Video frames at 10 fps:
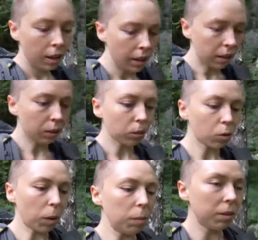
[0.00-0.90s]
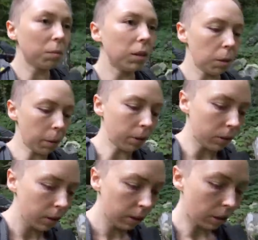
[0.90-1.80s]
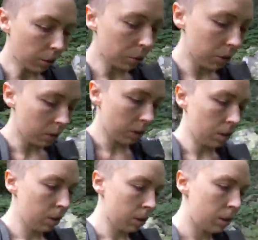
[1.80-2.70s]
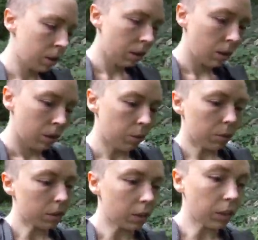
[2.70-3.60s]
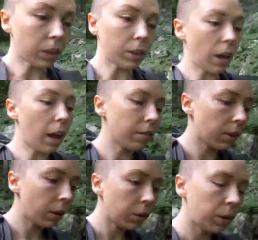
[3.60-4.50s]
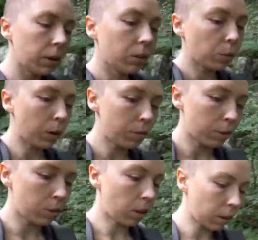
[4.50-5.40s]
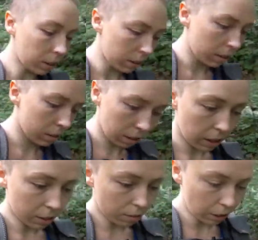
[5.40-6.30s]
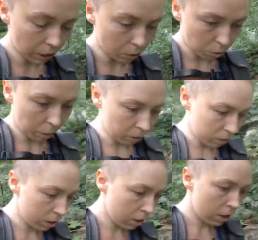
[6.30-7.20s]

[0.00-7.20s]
And there also might be something about, you know, what is it, a year and a half ago? It's when I first started seeing the videos about